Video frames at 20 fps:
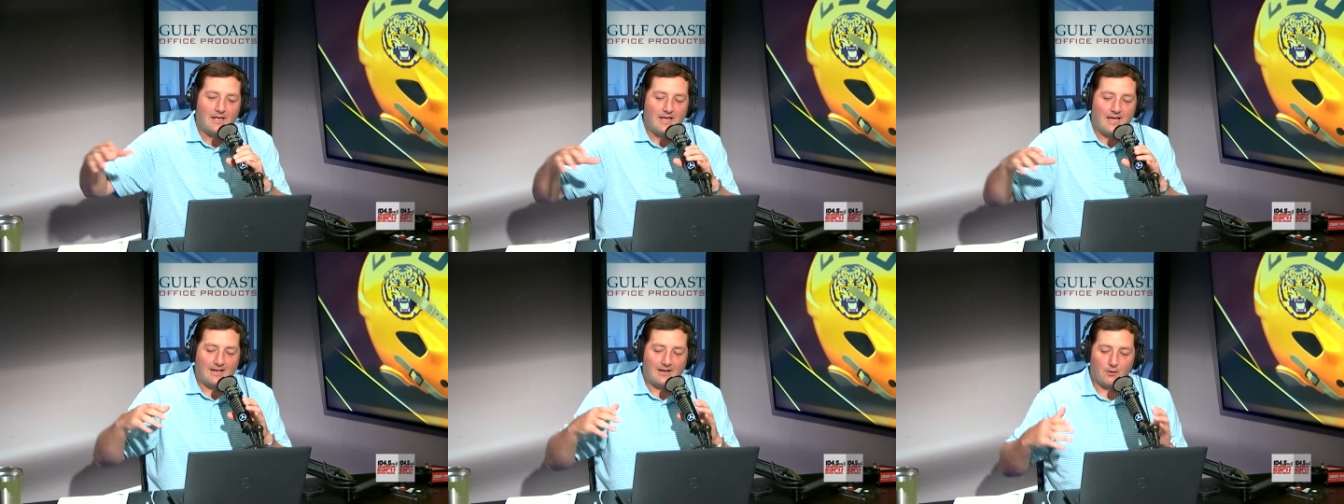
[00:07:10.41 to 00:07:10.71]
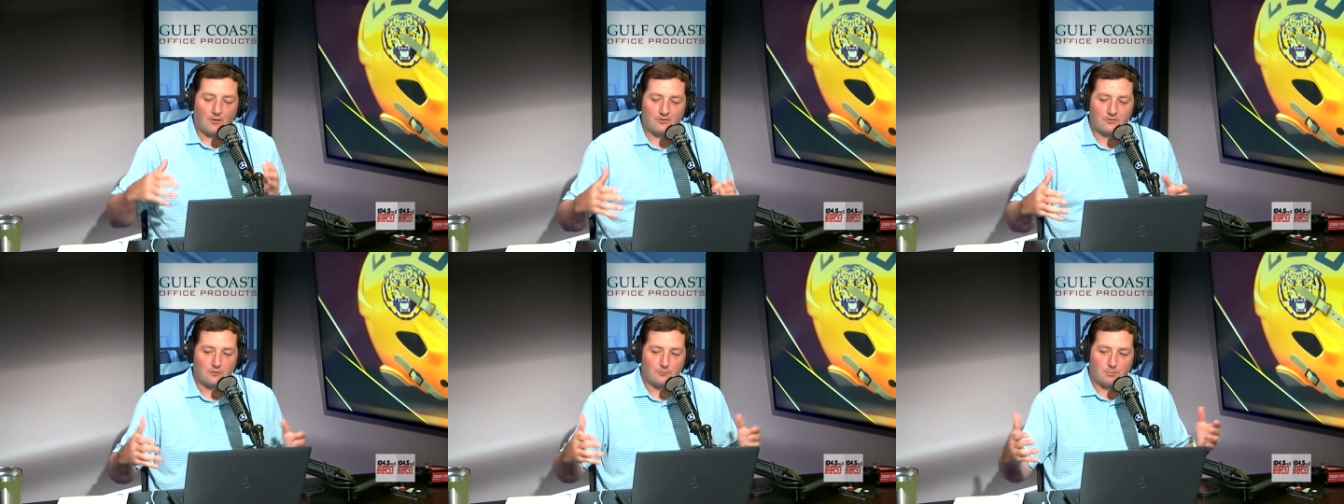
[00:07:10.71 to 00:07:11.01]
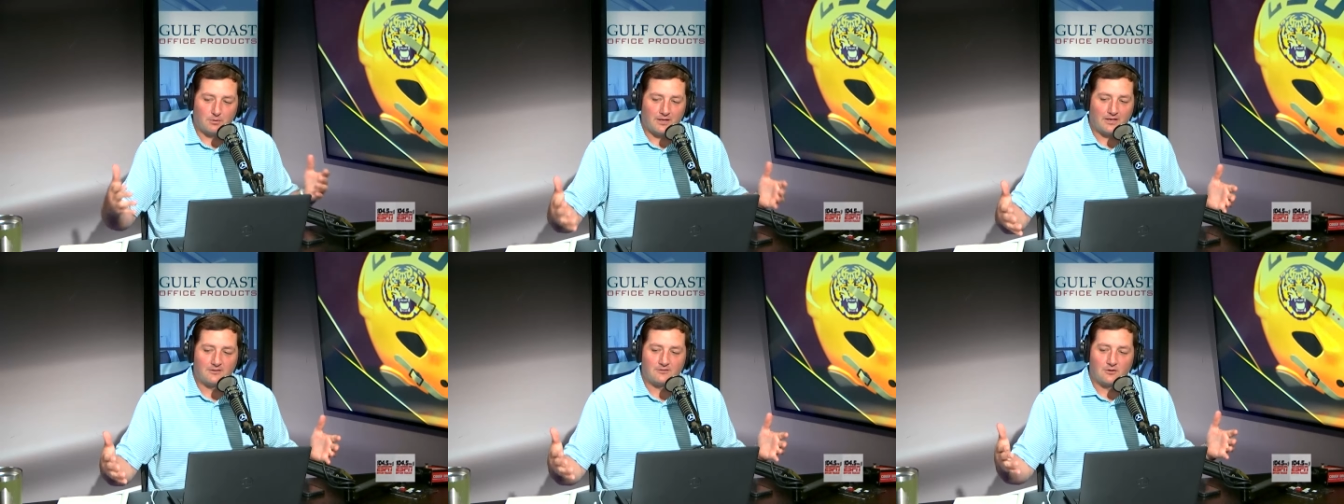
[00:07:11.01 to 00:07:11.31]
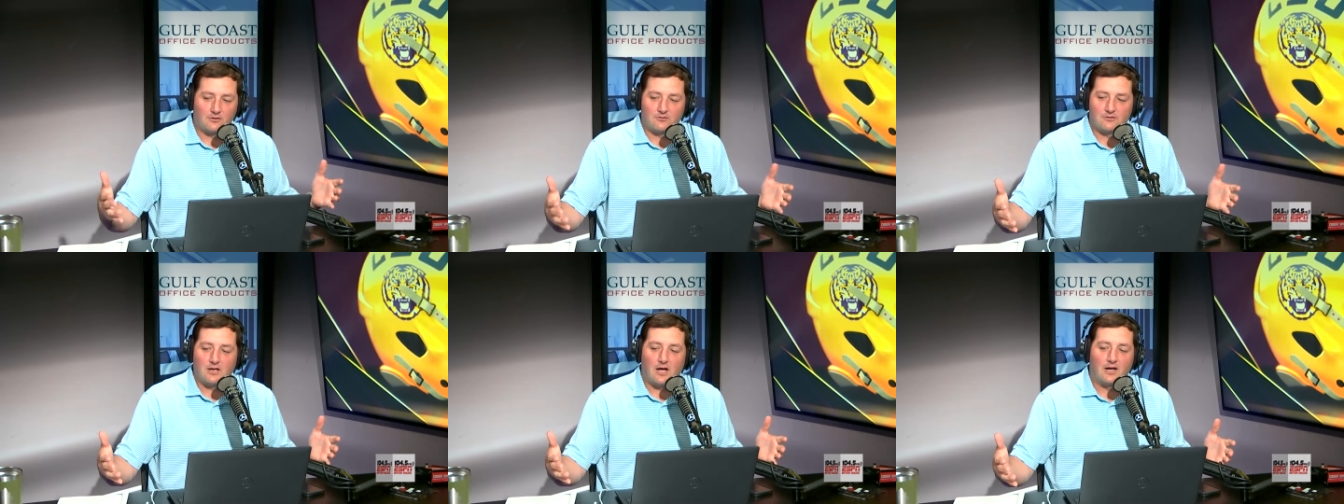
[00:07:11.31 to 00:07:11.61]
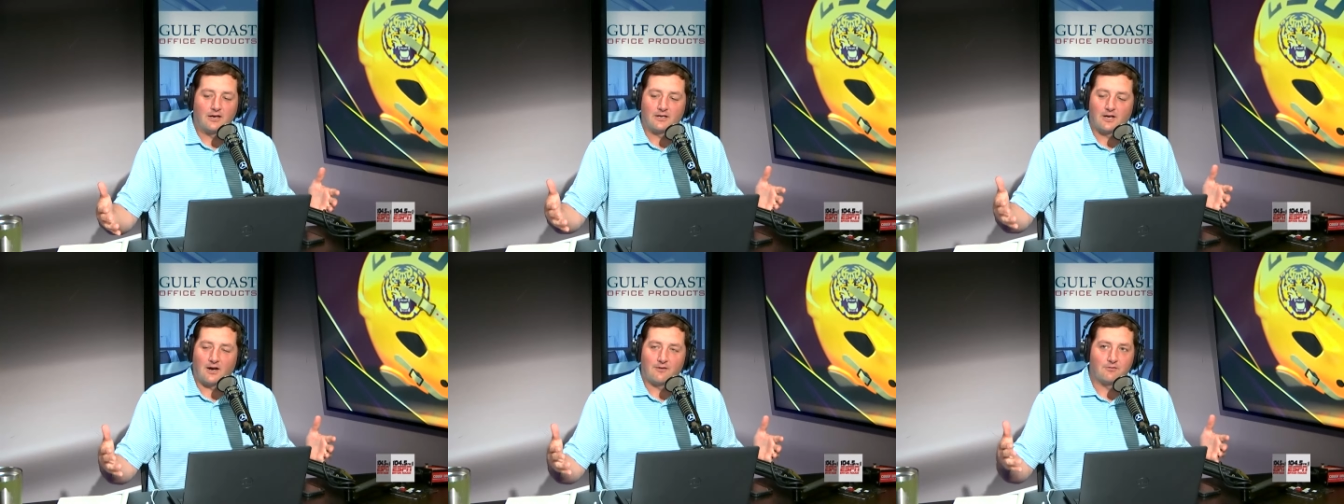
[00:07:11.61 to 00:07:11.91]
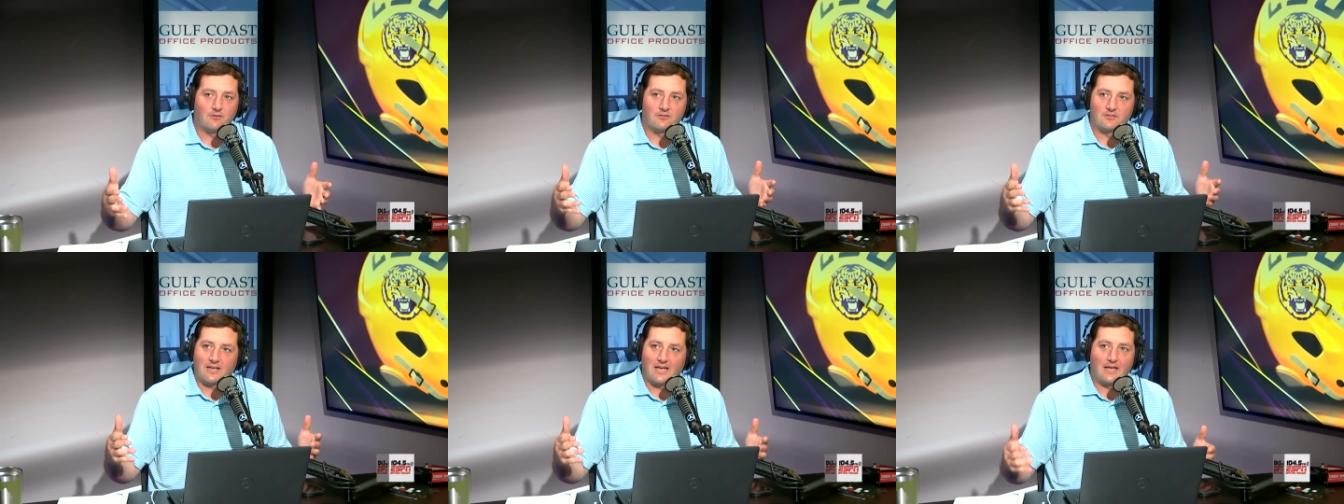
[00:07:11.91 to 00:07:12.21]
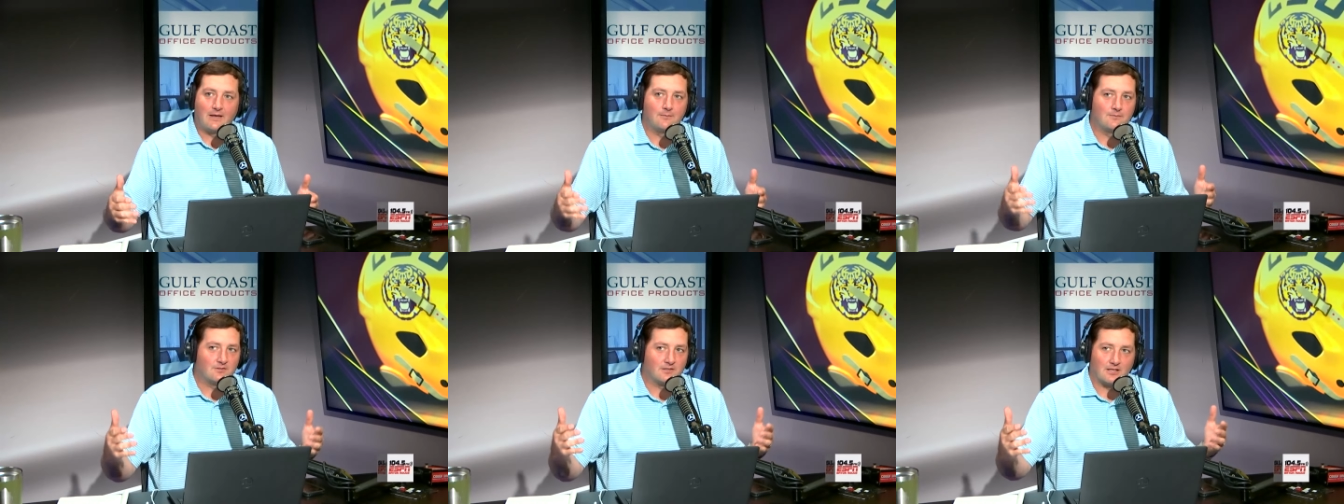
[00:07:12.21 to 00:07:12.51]
and LSU plays those non-conference
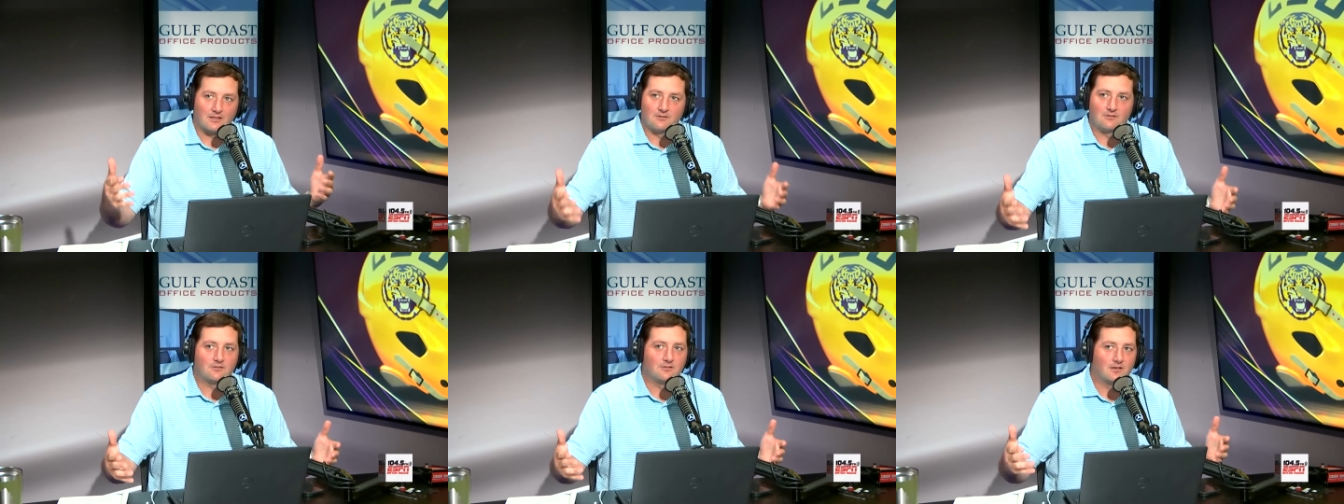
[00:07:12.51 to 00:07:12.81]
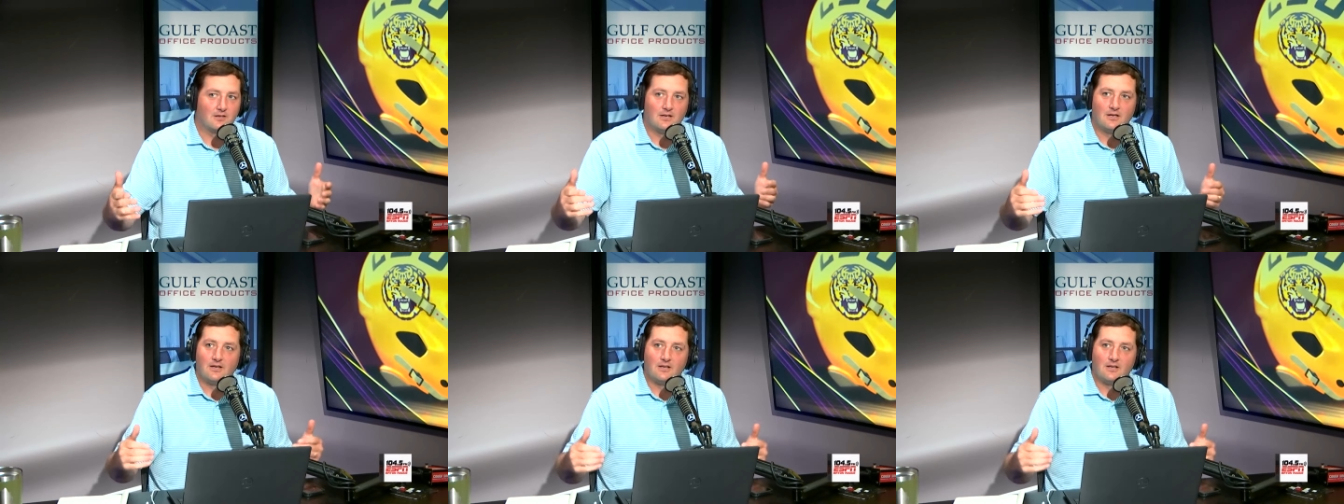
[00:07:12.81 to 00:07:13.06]
games against